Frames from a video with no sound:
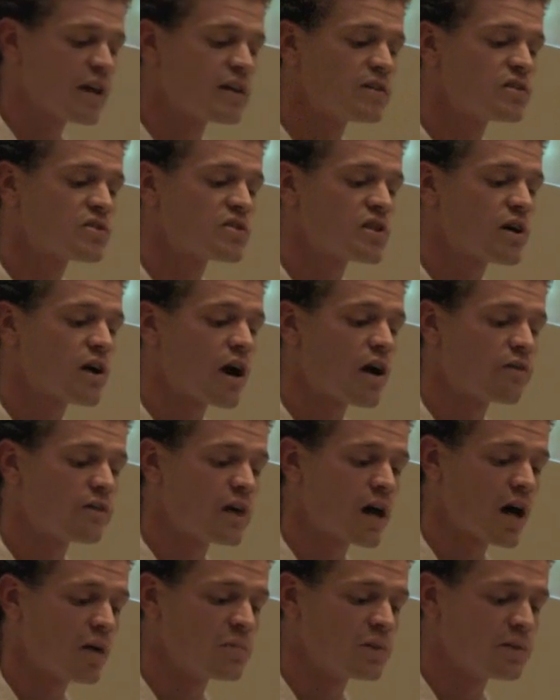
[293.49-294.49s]
Entisar
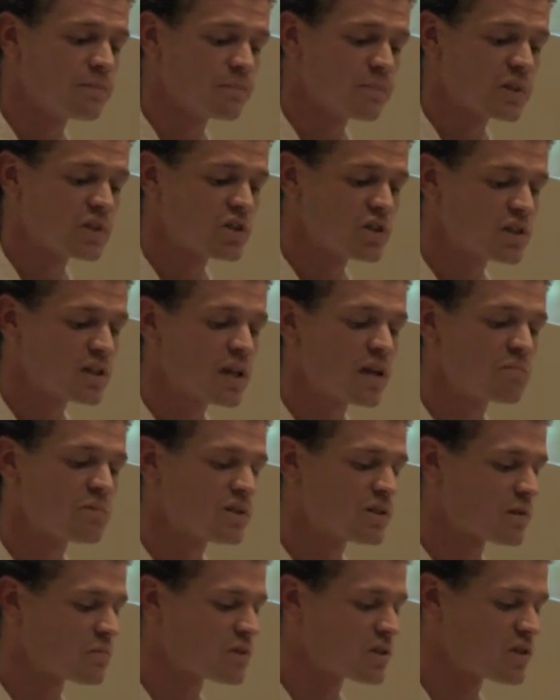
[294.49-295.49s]
Ariabi. She gave me
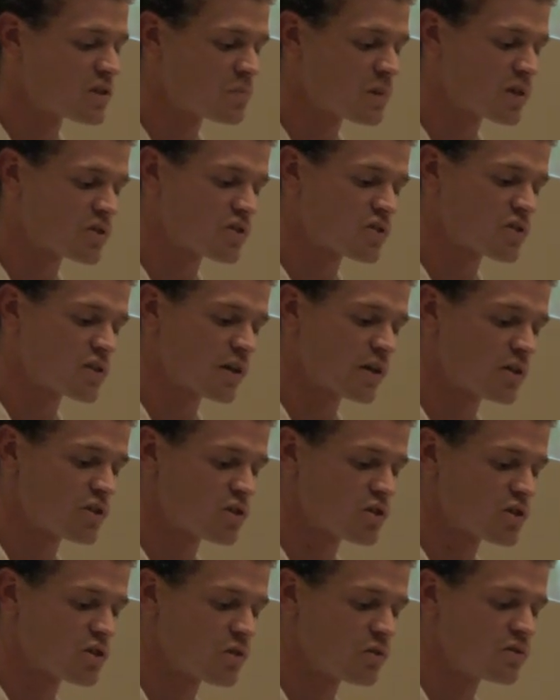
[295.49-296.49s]
some of these pictures that I
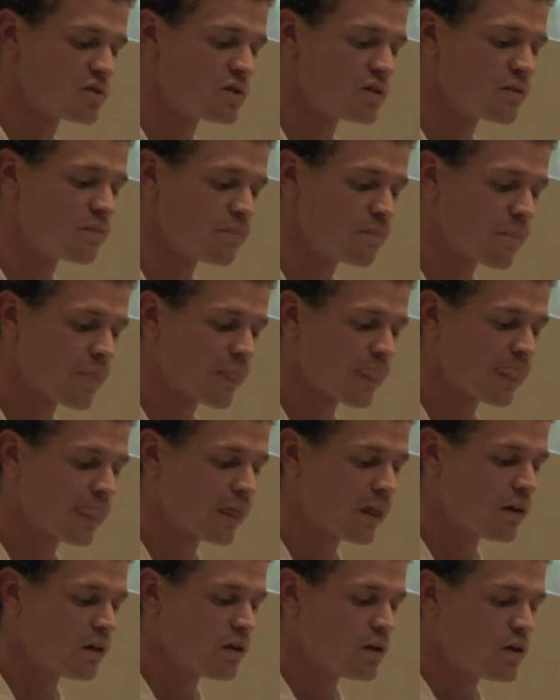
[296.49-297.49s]
just showed to you.
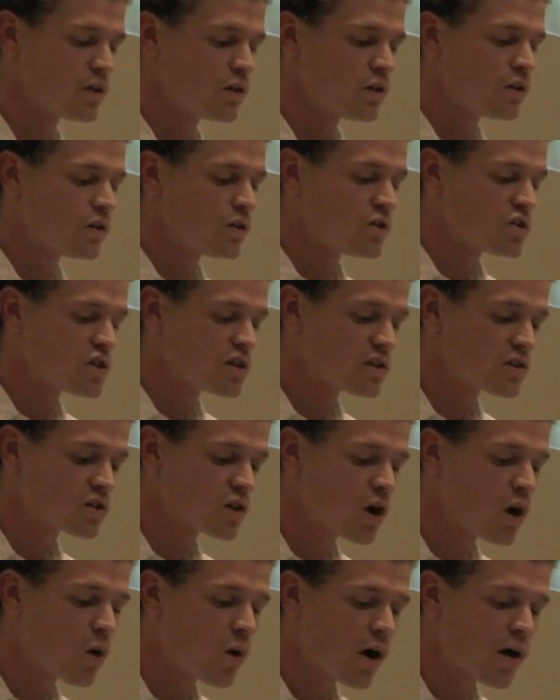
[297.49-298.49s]
She has
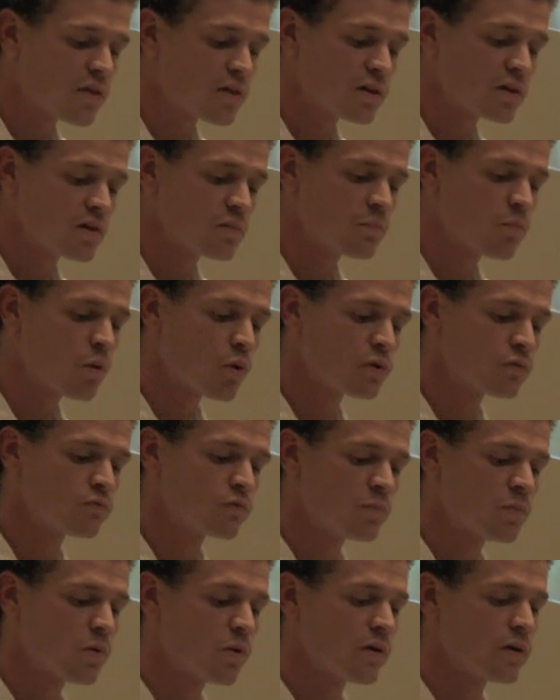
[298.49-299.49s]
co-authored an important
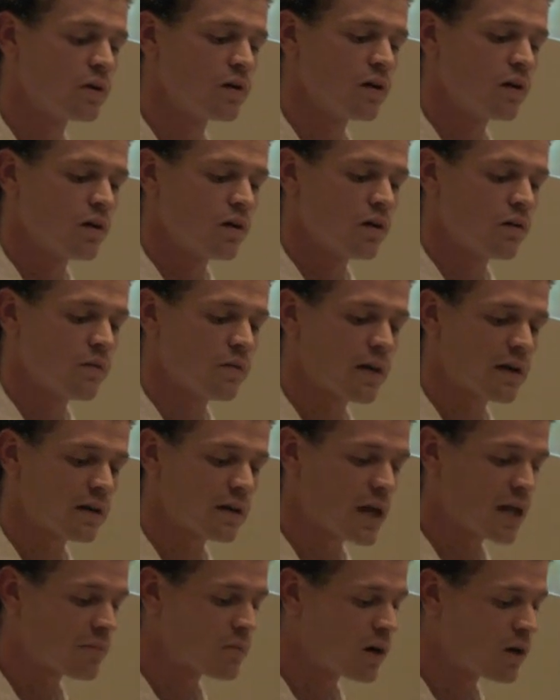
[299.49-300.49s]
report that
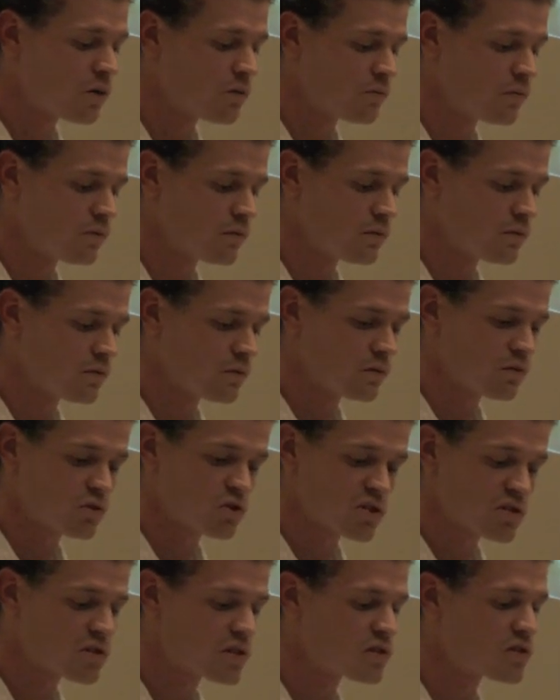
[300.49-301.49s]
came out
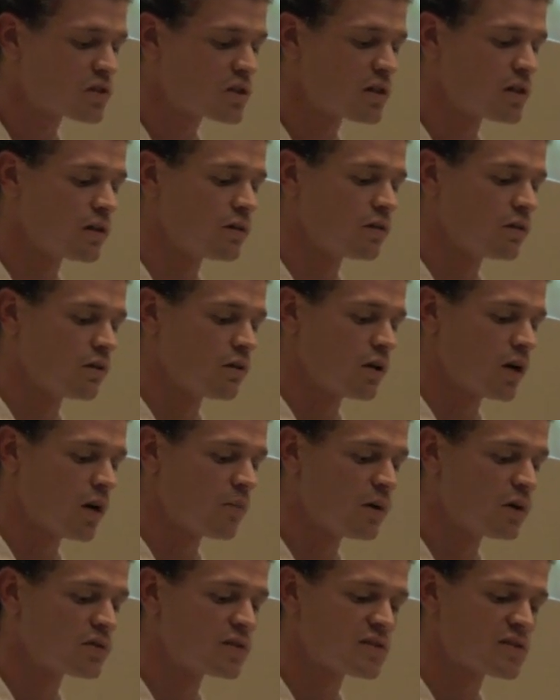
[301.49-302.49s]
just this year
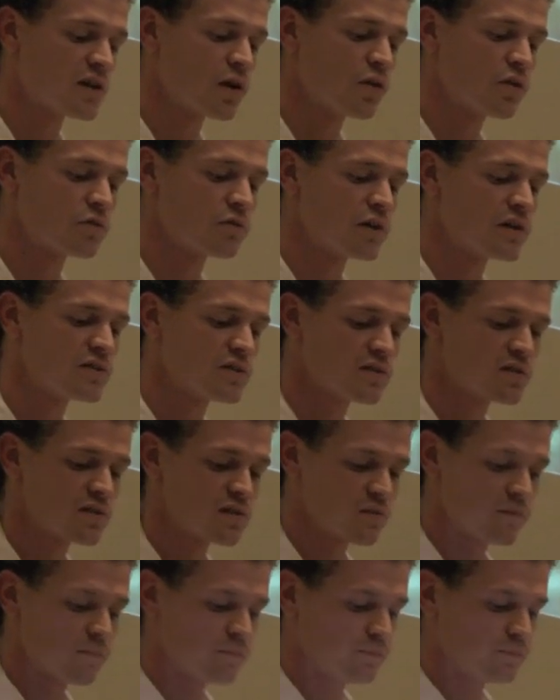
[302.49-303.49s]
about this health
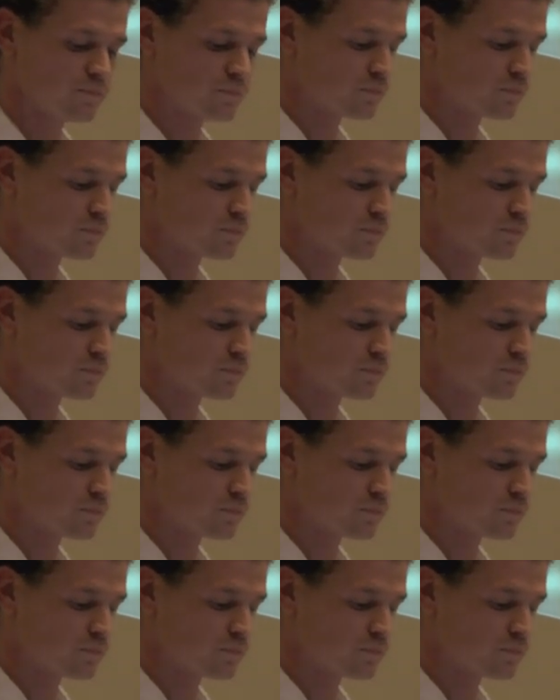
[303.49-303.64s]
crisis.